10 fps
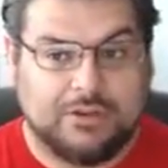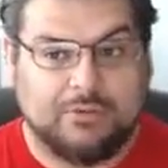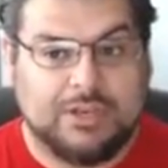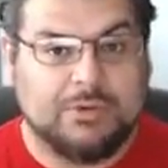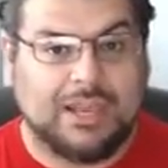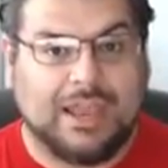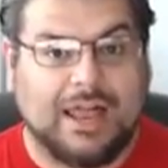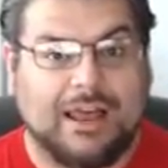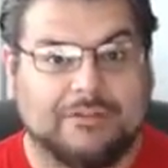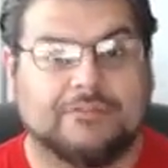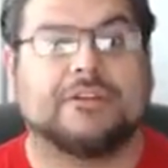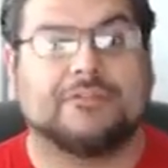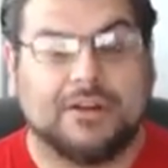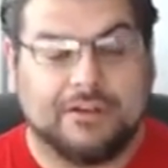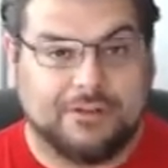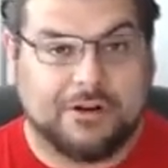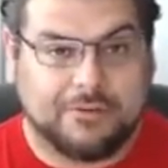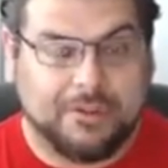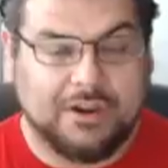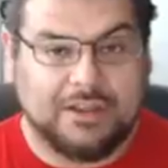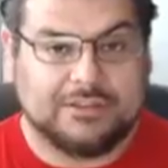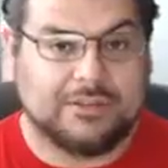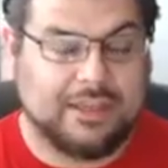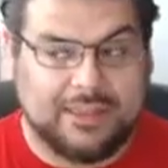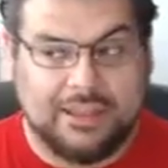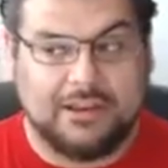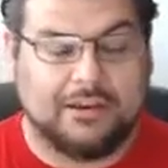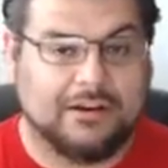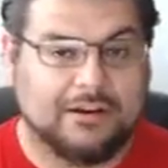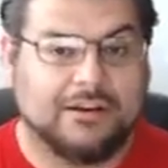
we do it live in front of our community so that they can learn